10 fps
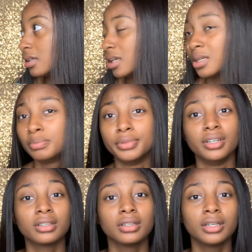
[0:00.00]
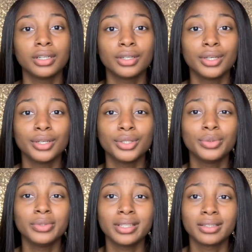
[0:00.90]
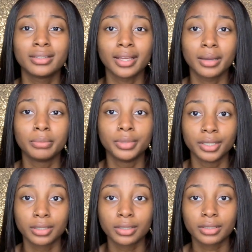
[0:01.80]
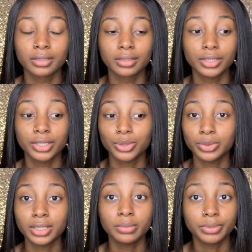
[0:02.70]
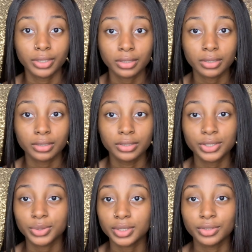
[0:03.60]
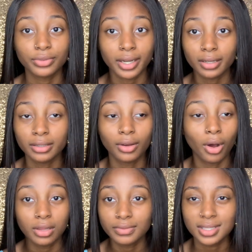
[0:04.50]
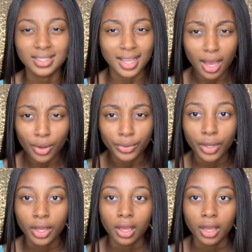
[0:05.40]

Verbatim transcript: and a book. You need a damn book. You need a book so you can write all of this down.